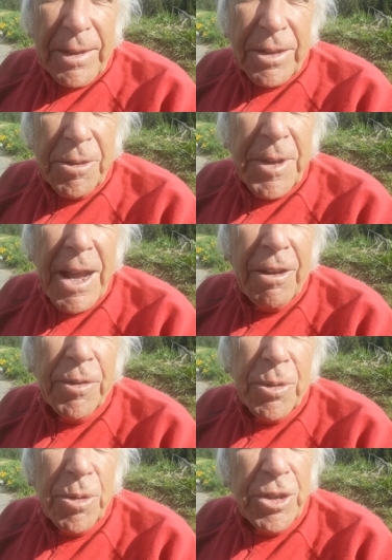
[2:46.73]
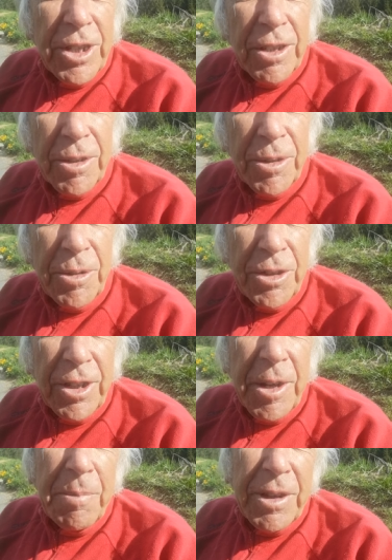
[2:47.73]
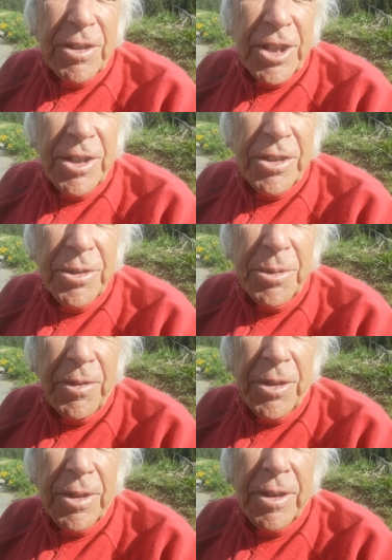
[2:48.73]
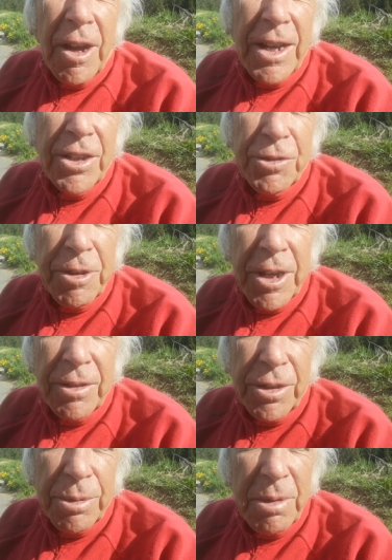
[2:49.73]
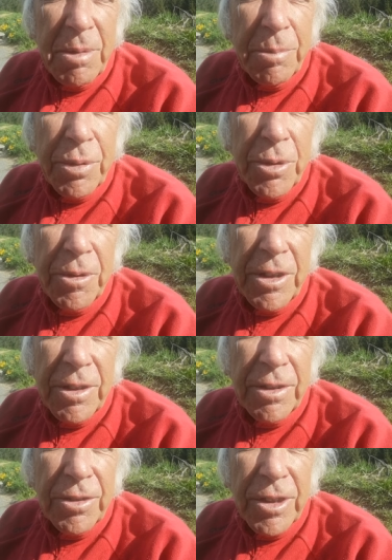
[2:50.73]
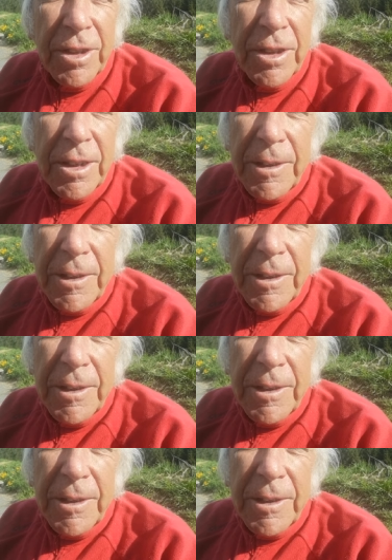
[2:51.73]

So now, of course, it includes the Olympic Centre with the ice rink, the swimming pool, etc.